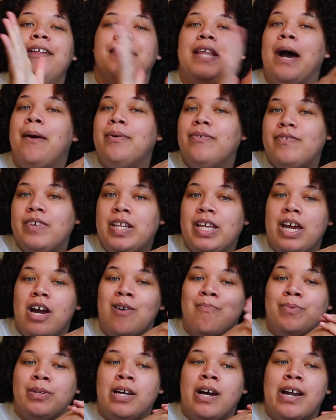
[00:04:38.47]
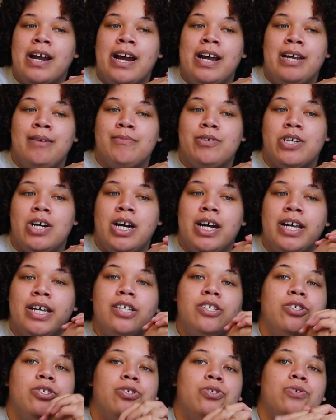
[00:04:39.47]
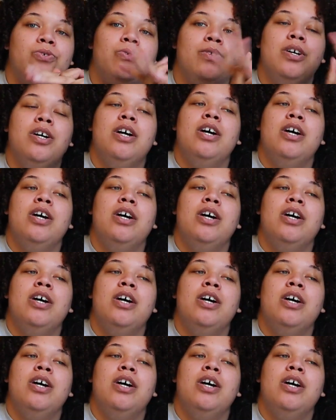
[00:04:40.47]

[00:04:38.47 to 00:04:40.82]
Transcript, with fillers: That would really help a lot. I am trying to